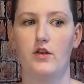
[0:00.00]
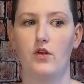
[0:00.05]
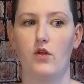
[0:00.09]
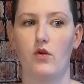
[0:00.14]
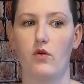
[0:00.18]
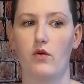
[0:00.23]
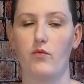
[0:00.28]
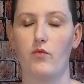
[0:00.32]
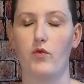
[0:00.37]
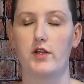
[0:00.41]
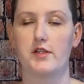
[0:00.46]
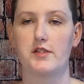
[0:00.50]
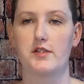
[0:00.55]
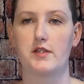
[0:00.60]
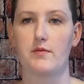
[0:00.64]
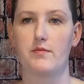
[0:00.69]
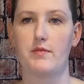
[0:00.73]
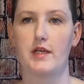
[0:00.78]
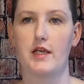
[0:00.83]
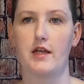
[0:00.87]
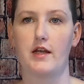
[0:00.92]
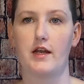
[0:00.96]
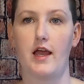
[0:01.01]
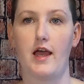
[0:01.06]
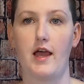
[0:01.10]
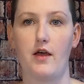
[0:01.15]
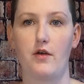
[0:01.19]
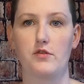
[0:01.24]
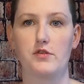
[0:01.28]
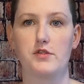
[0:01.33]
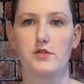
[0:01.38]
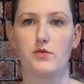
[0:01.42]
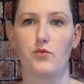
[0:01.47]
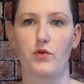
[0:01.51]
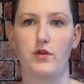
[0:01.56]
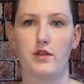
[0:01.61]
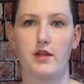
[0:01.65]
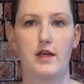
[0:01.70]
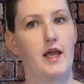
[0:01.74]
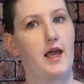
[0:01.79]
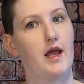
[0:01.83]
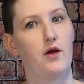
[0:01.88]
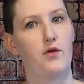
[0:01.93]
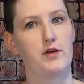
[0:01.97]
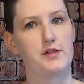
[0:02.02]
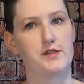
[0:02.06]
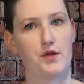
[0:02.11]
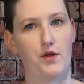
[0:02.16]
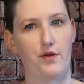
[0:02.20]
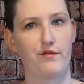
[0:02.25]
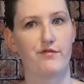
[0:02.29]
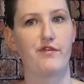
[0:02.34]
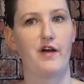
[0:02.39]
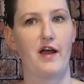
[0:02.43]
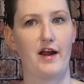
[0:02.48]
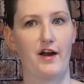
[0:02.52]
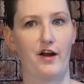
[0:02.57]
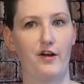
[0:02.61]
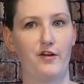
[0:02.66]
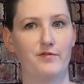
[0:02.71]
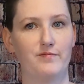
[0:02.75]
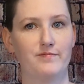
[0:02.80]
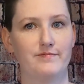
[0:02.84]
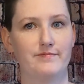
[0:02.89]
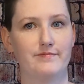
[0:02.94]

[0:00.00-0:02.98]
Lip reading: No one wants to be in a house where the air is on fire.